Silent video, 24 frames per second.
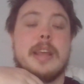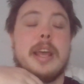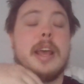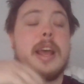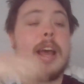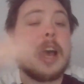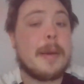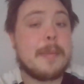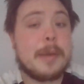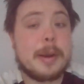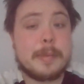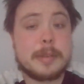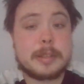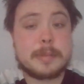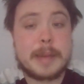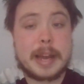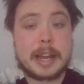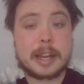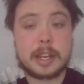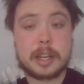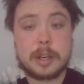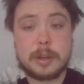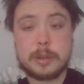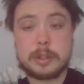Hi, my name is
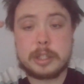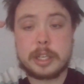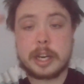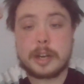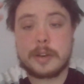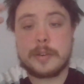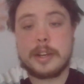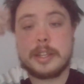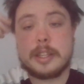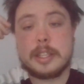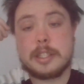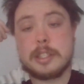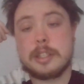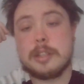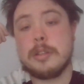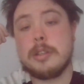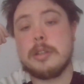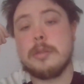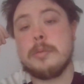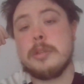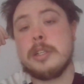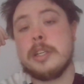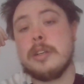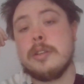Matt Coach. I created this
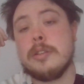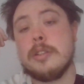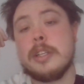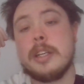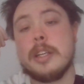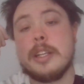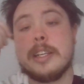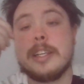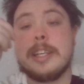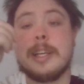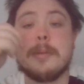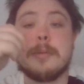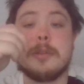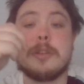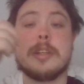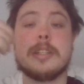YouTube channel to share the tips,